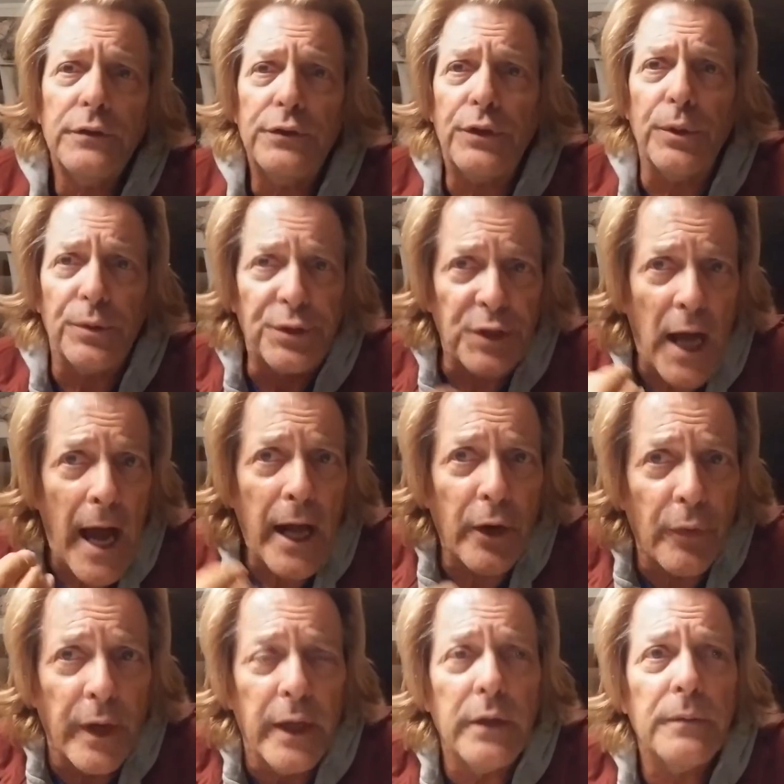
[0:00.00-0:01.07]
to
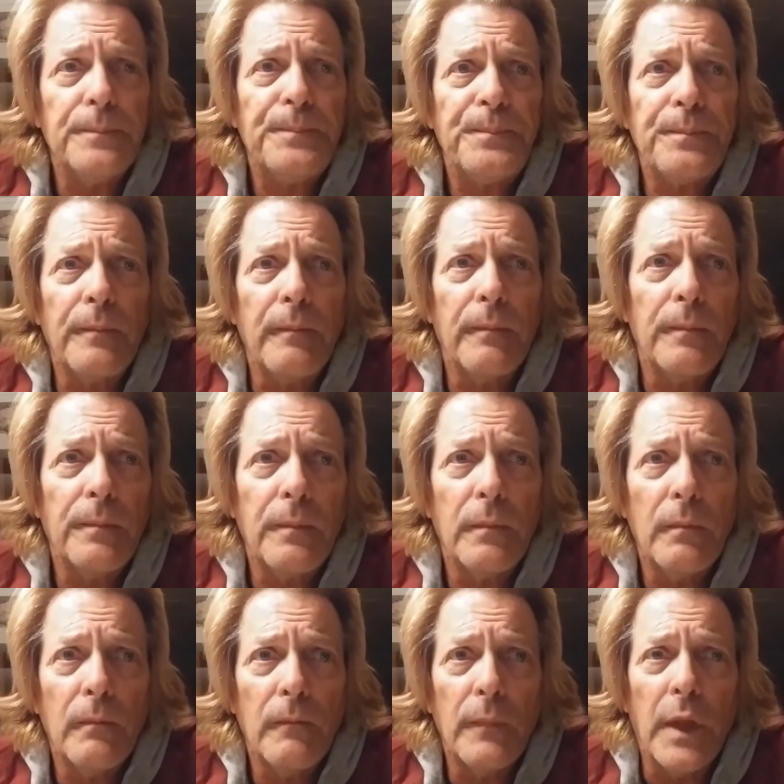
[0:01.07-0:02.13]
solder it.
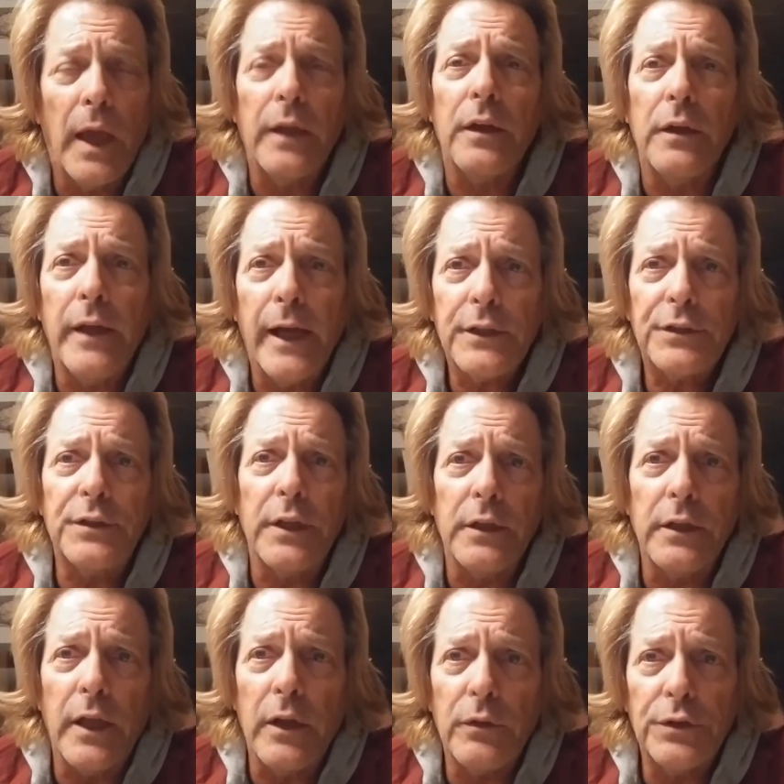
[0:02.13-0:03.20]
And the next
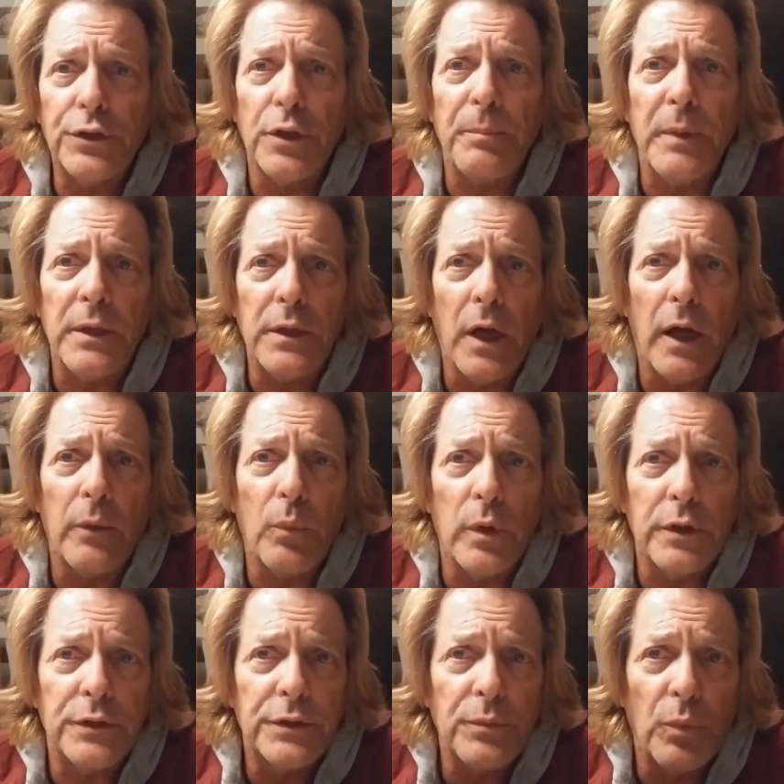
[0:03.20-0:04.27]
thing that should be done
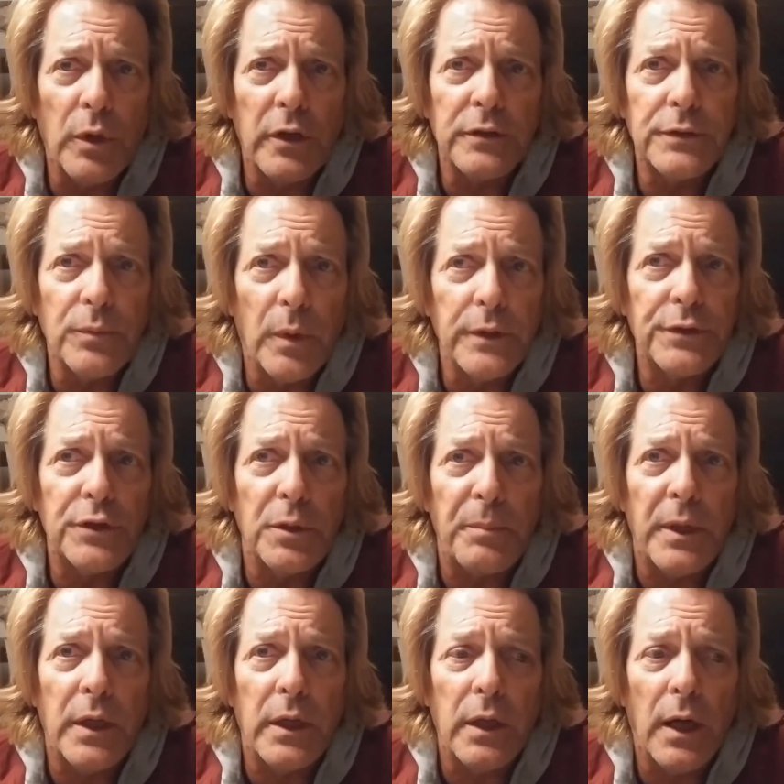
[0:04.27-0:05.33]
was to
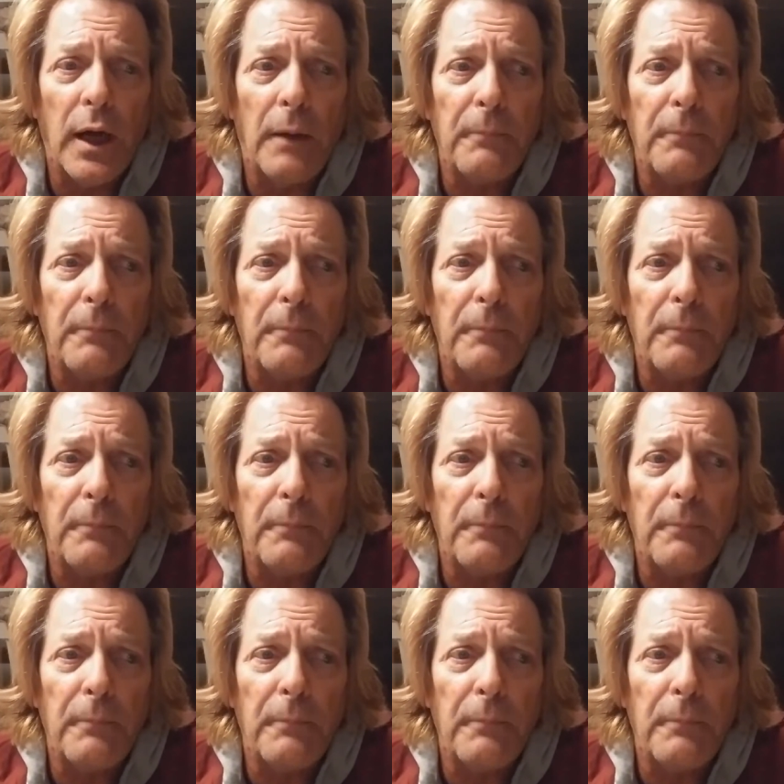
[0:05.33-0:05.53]
be